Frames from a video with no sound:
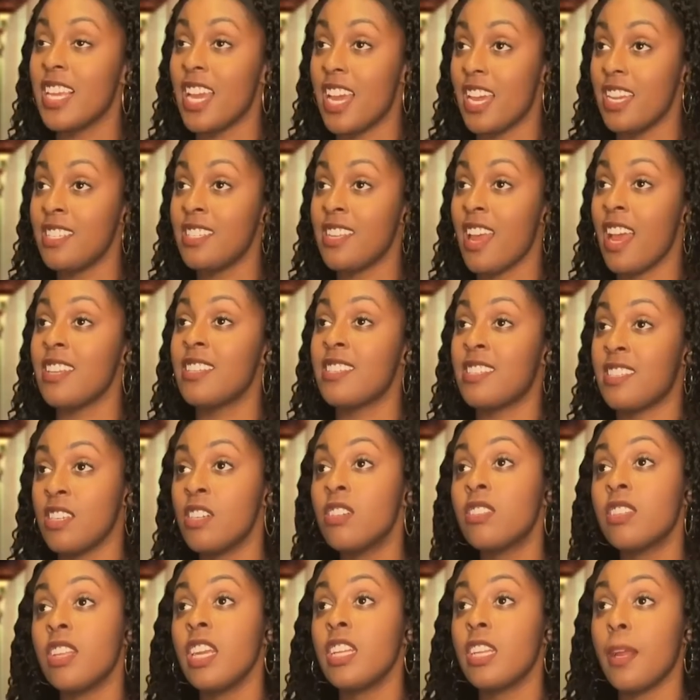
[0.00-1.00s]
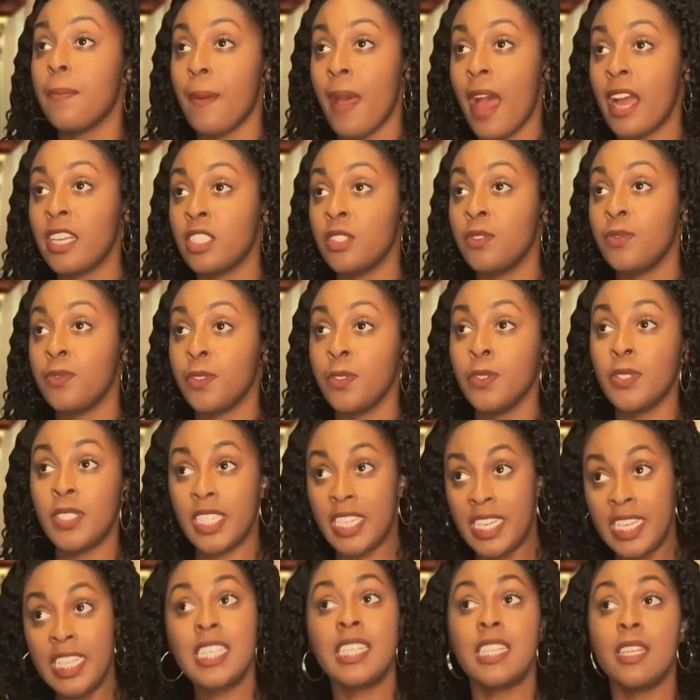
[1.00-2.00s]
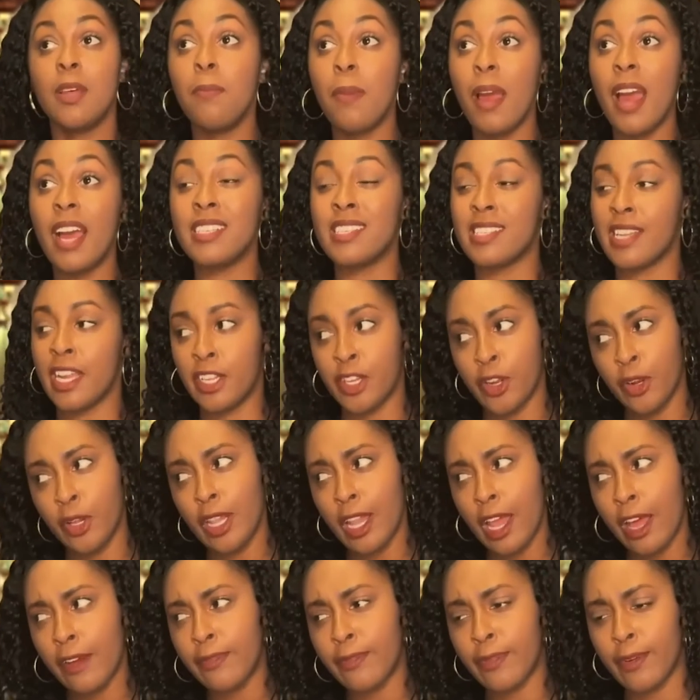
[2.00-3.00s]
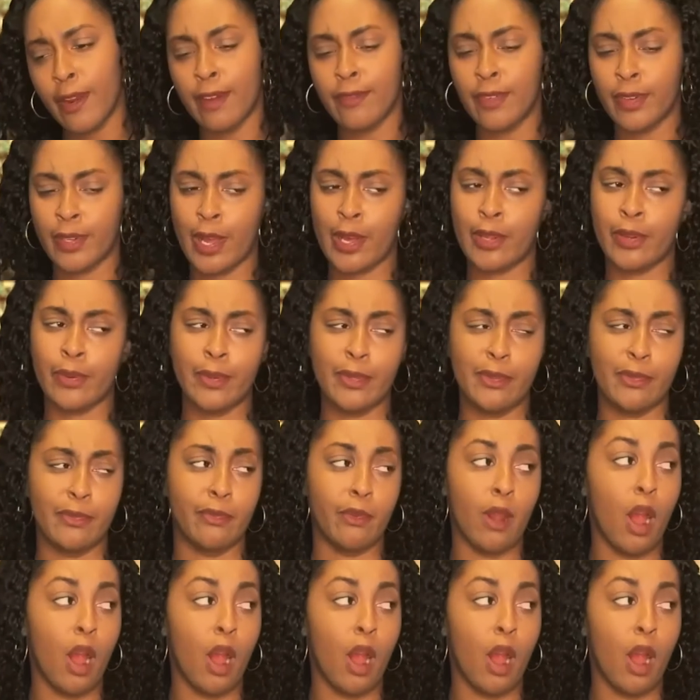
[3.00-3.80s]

Yes, I still think the passion fruit is the best and your love for avocado is